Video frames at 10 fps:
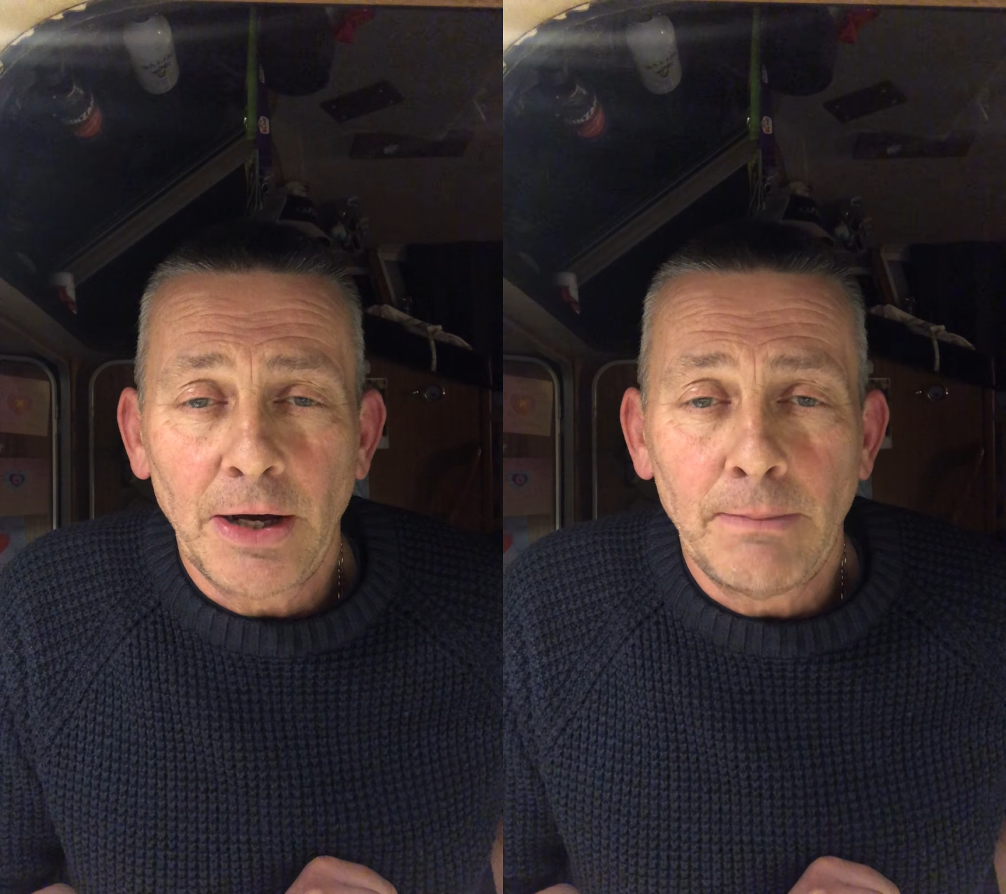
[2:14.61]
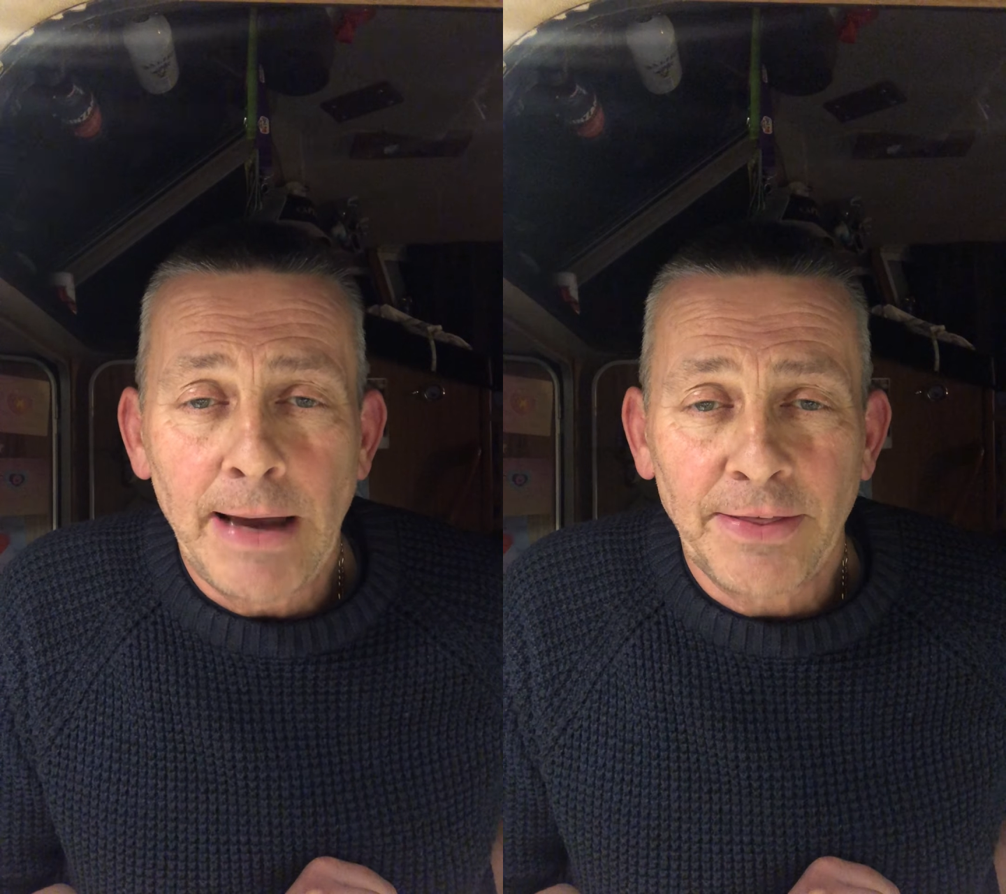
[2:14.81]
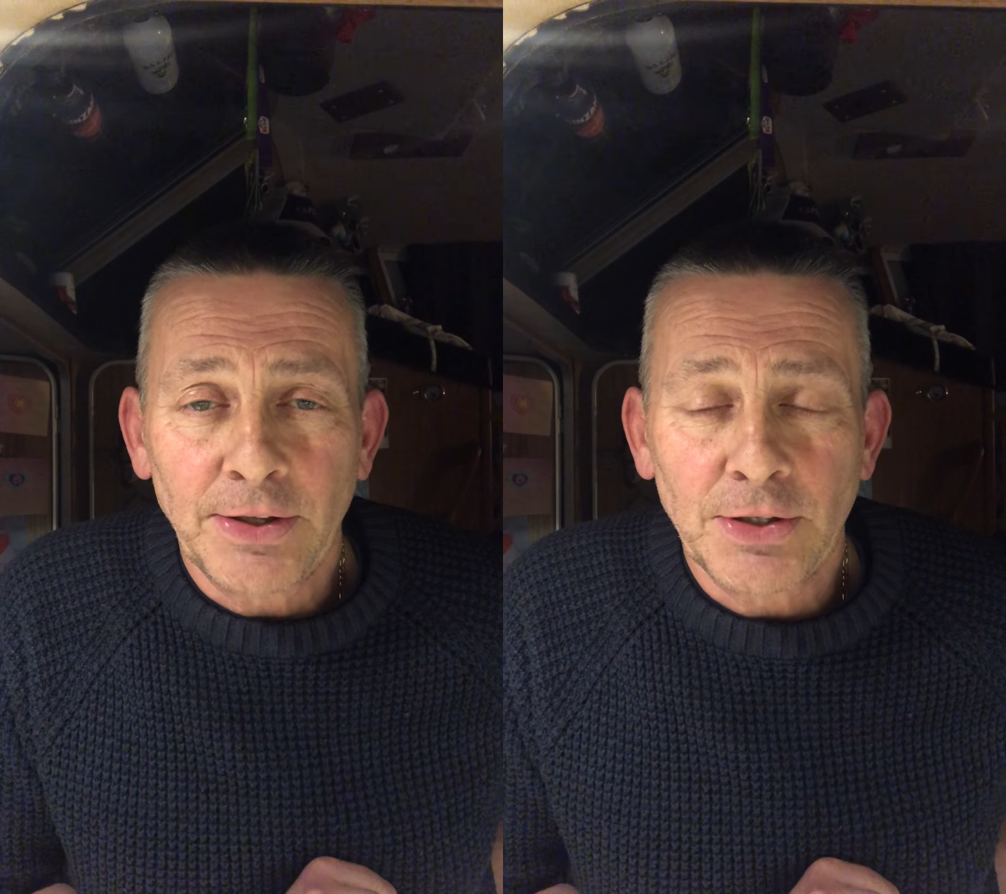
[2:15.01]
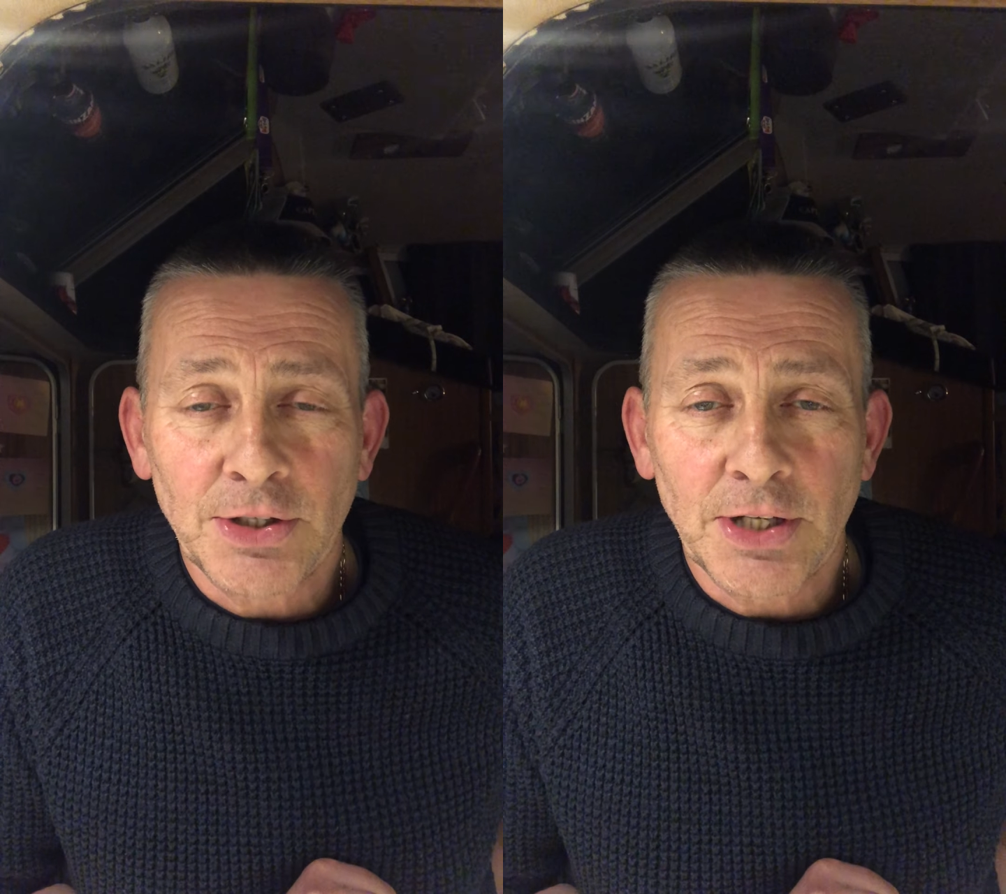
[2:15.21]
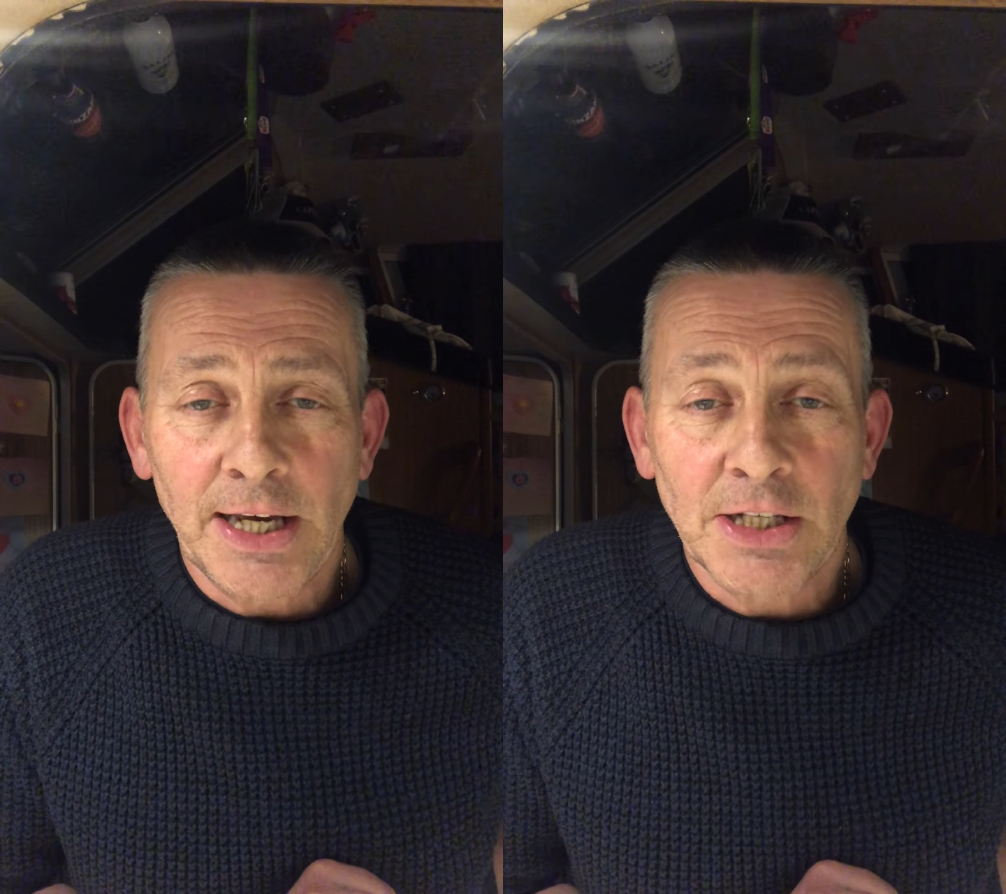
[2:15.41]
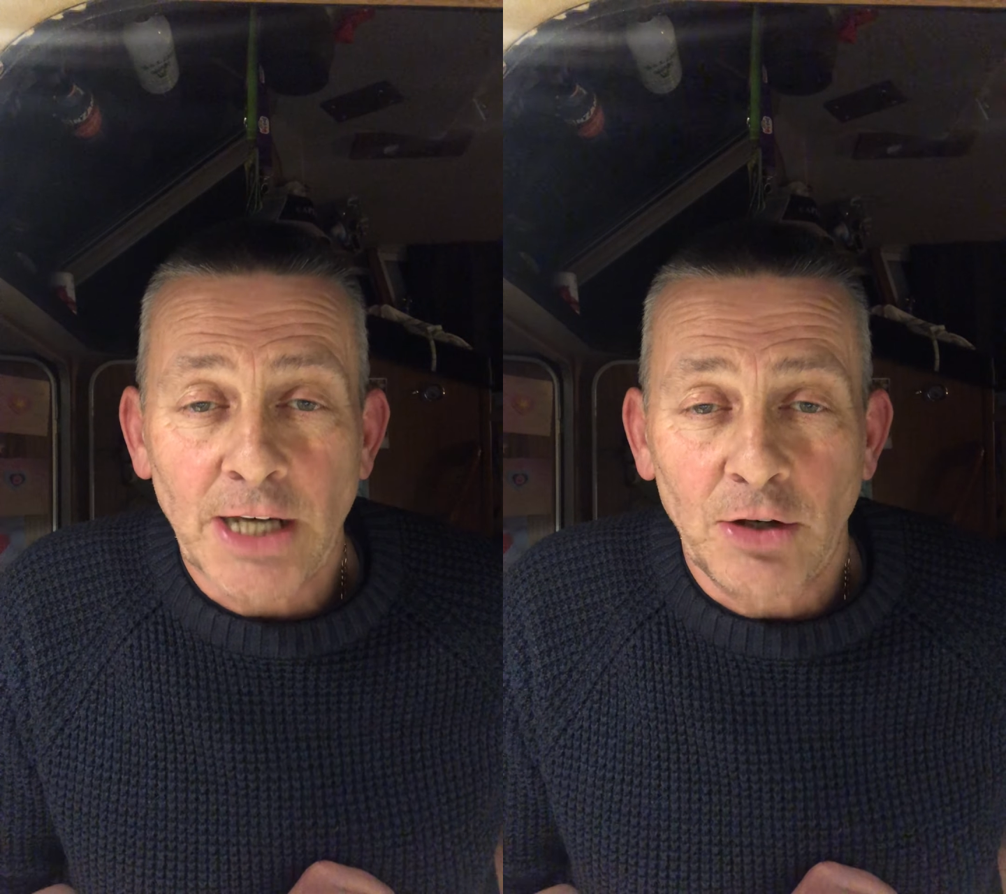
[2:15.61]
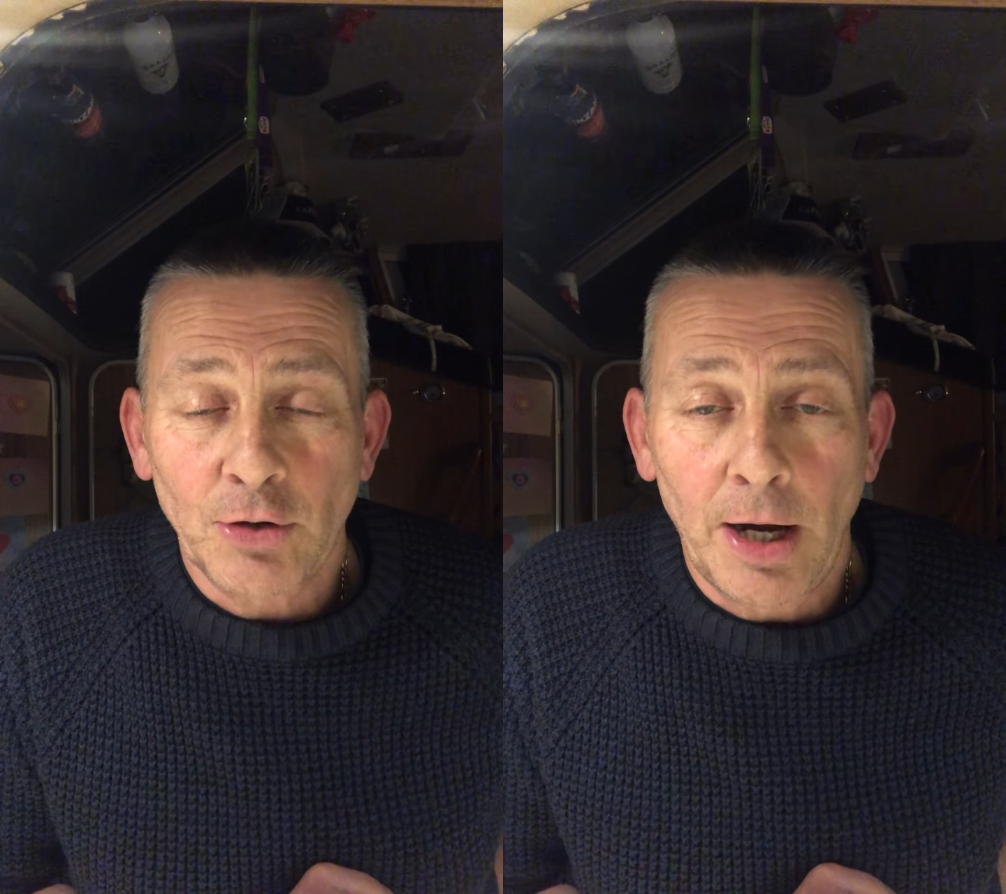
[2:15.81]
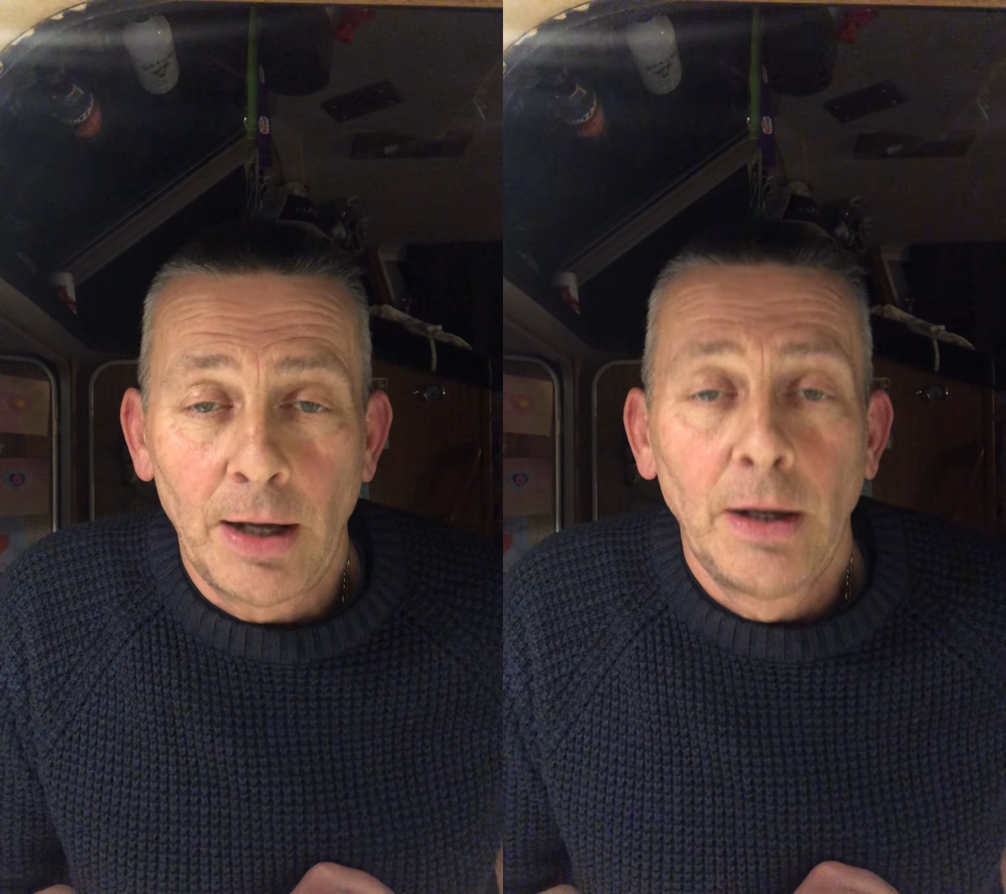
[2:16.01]
methods,
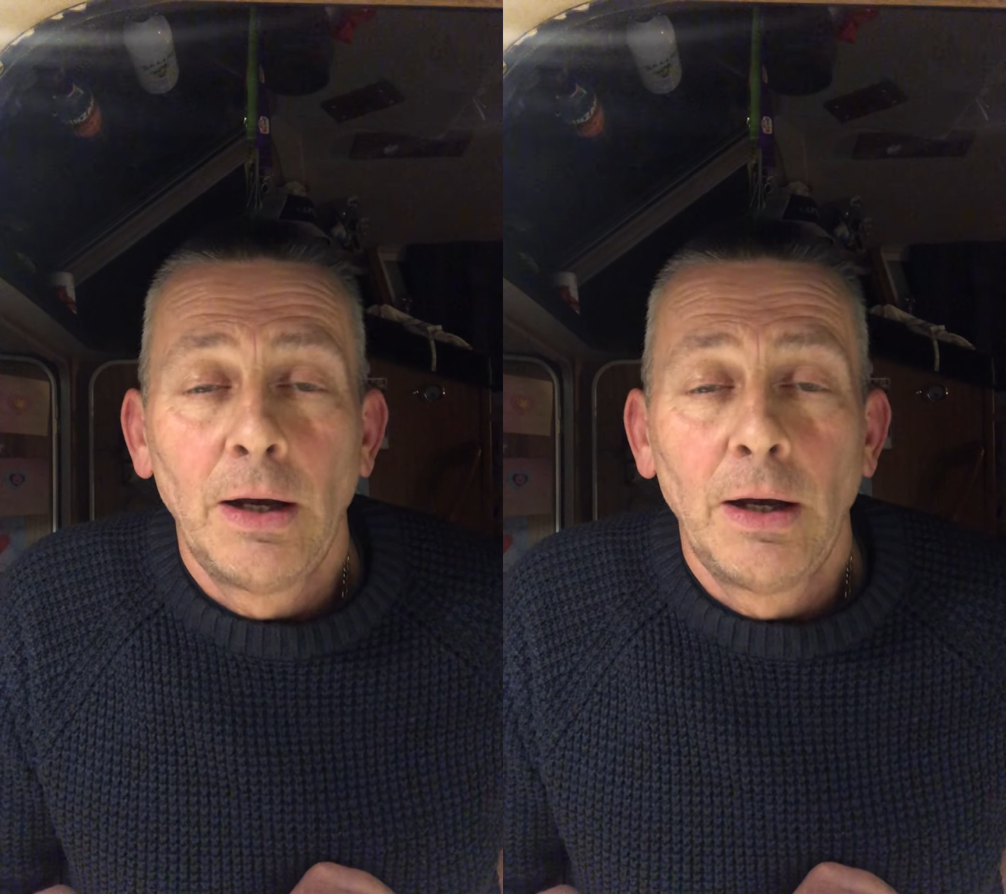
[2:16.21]
etc.,